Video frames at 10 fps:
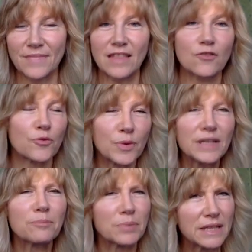and your
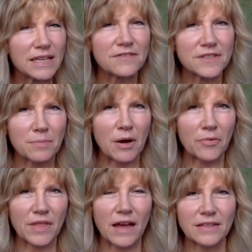really beliefs
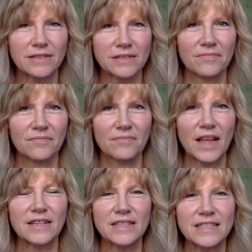about that,
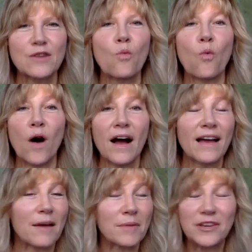and see
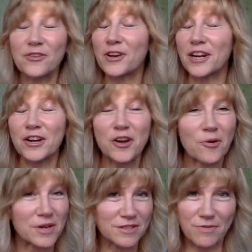why. I mean, you're going to
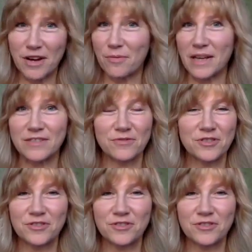notice right away as soon as